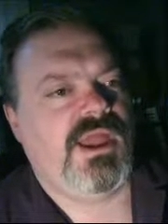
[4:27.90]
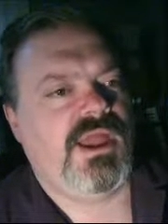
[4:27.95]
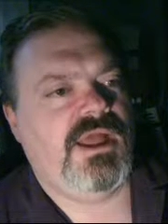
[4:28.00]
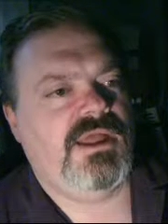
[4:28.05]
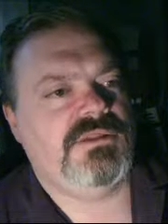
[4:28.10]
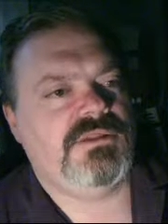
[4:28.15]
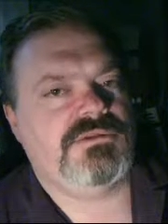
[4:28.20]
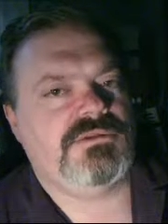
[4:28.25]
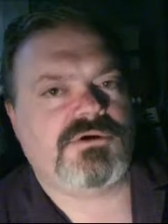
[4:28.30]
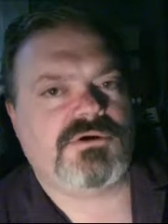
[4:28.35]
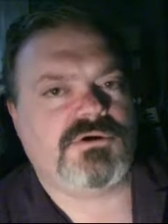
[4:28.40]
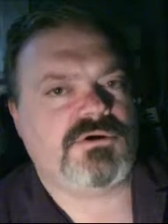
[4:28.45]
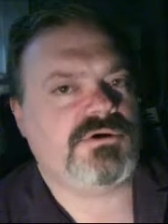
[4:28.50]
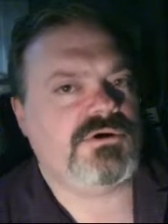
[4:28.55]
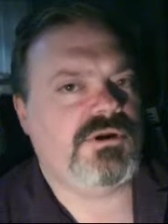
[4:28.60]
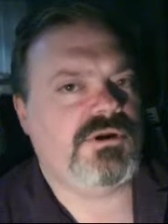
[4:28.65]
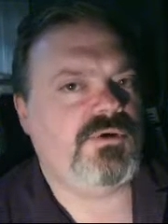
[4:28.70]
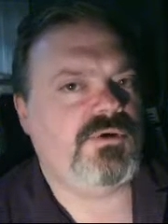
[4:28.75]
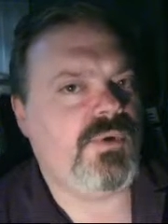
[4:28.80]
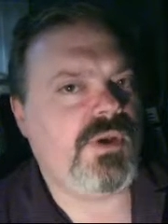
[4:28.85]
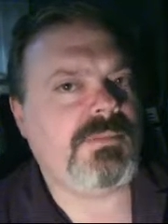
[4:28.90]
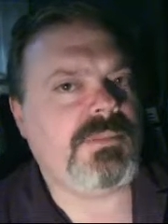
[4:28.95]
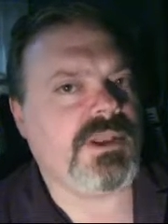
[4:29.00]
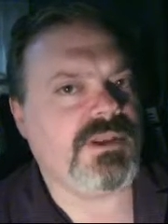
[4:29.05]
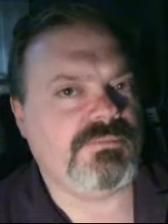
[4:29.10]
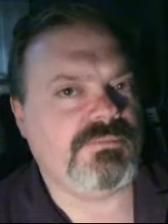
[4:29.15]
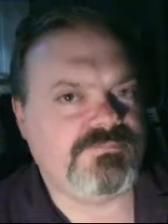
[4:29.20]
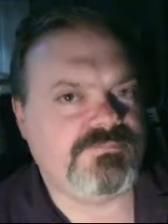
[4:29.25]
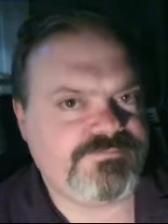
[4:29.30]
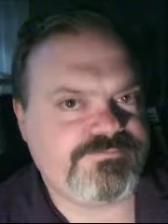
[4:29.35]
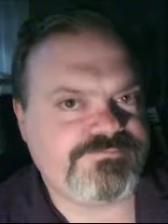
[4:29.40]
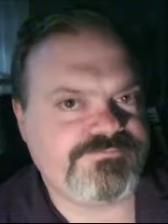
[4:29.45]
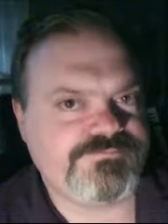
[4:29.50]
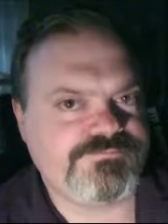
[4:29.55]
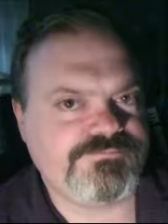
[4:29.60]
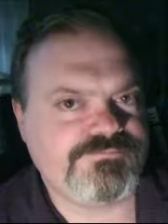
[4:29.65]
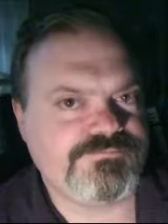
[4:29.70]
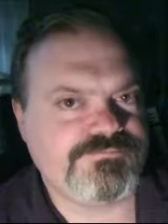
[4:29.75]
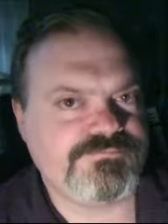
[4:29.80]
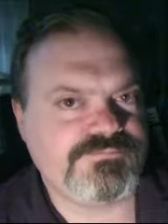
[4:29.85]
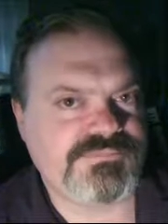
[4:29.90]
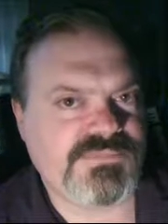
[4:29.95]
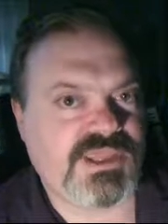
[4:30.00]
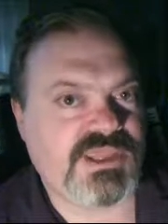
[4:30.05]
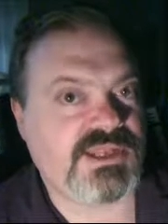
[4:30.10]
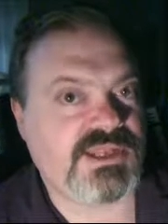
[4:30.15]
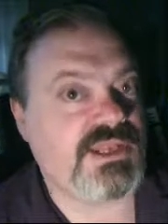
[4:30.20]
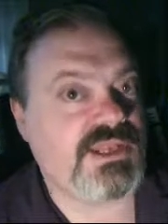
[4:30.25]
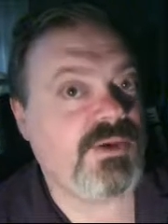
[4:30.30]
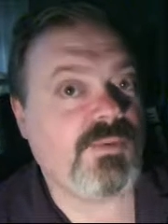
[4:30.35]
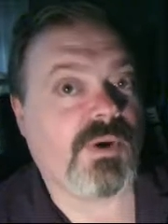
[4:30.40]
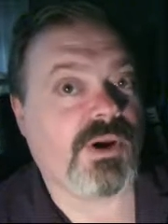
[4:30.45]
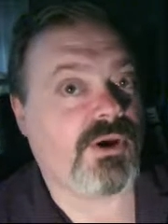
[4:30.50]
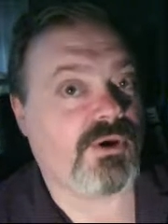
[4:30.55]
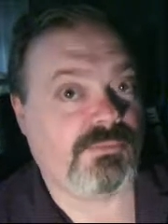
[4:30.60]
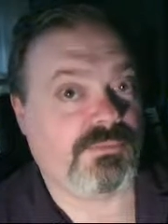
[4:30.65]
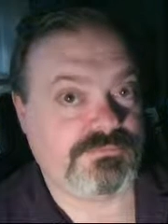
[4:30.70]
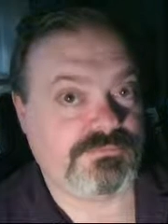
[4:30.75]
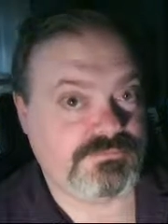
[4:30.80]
and there are no women anywhere.